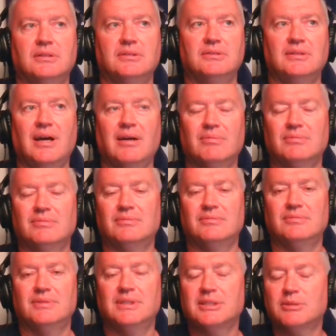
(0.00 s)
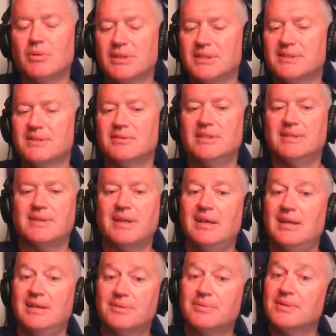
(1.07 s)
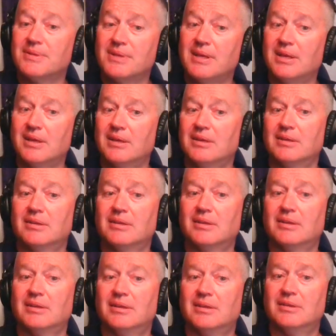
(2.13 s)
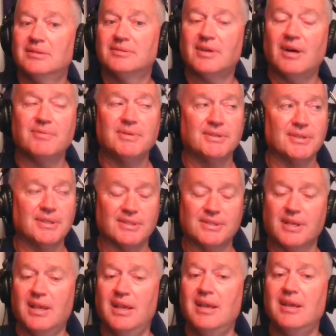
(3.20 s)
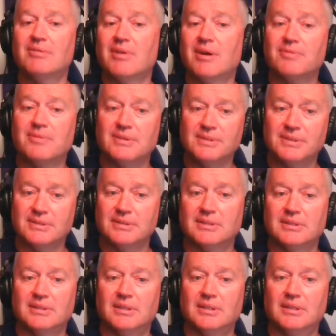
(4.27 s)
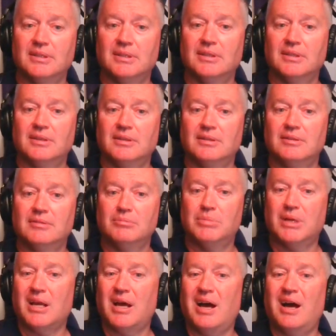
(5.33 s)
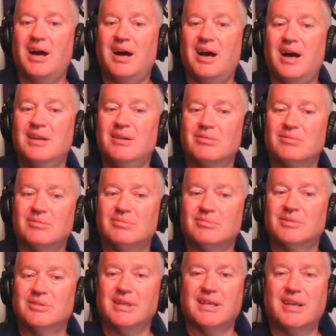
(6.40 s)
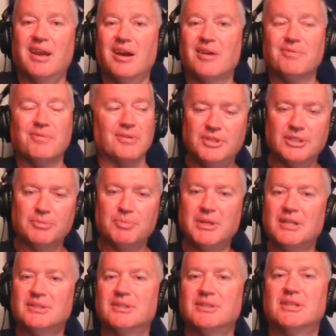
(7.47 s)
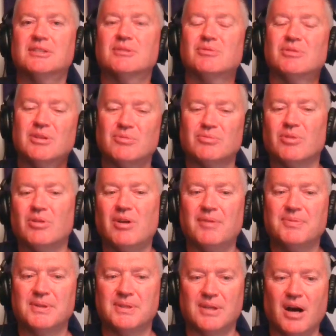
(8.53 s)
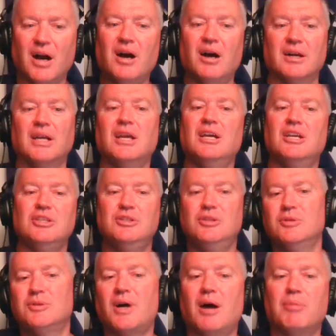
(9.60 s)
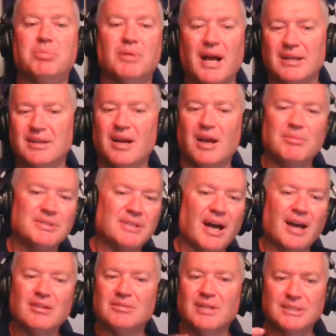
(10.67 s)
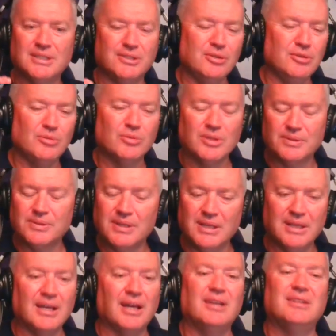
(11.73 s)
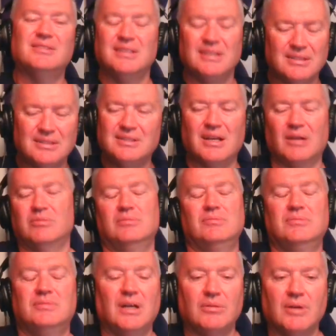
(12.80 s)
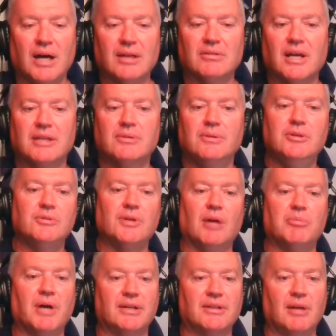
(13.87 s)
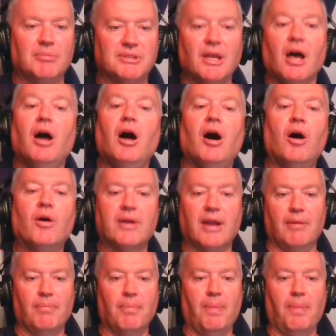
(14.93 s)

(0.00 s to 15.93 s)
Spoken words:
Now, this one is at least interesting. It's obviously a skiing reference, but I don't really care for it just because it doesn't really roll off the tongue. Utah Black Diamonds. I don't like the two-word thing. I don't like Utah Black Diamonds. Okay.